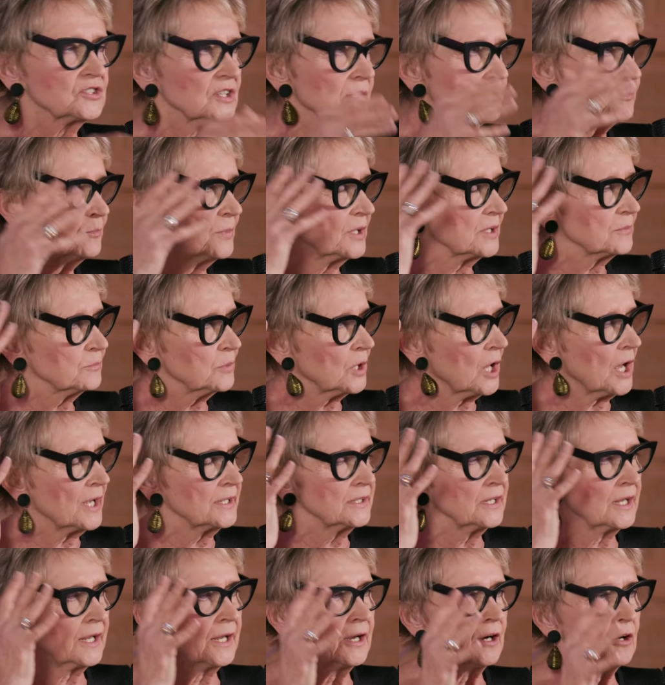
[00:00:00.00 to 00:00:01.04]
She had big
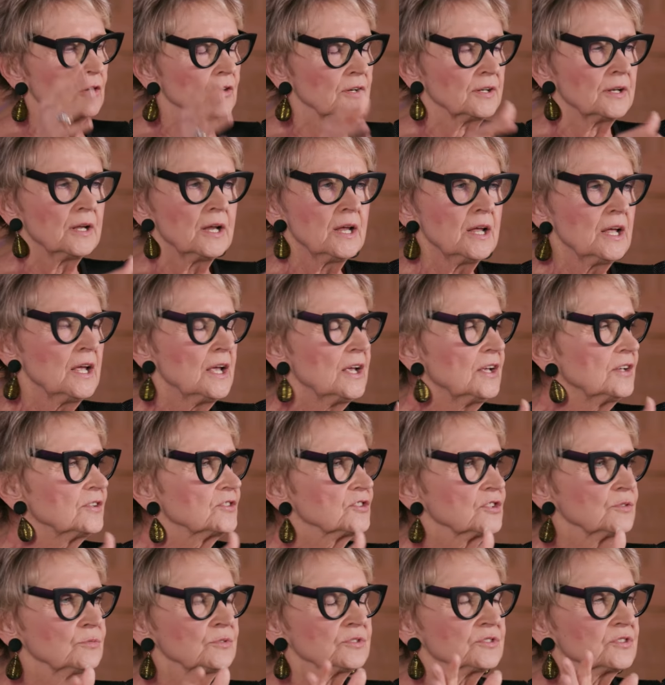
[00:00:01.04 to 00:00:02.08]
blonde hair, and
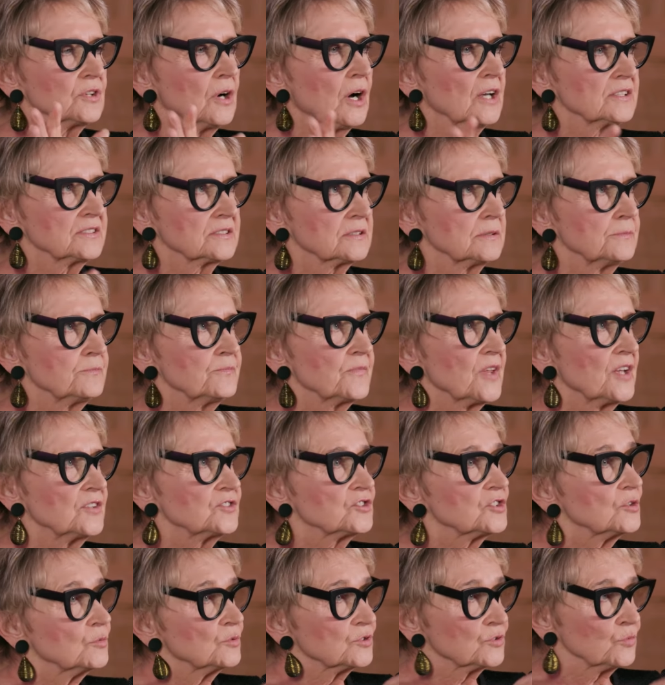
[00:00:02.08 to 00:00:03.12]
she was awesome,
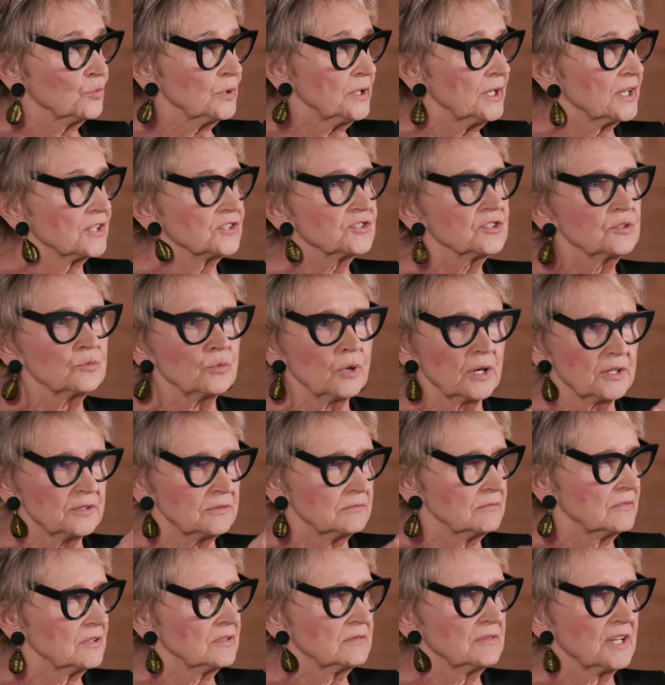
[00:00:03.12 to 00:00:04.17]
and she was winning. She
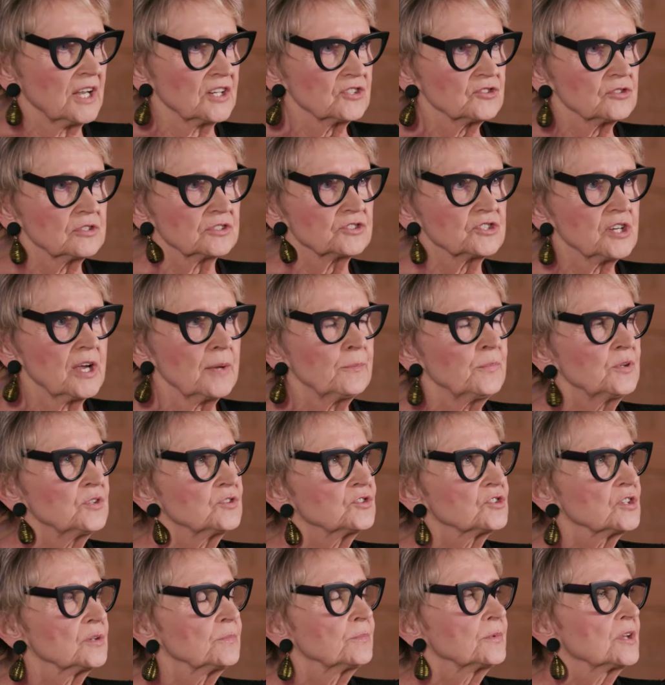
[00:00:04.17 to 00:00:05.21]
won a national
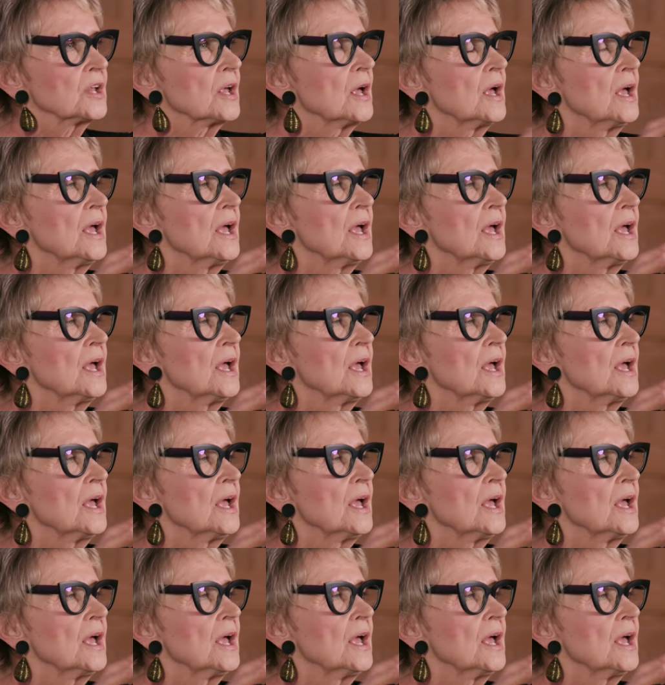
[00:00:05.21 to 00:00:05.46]
championship.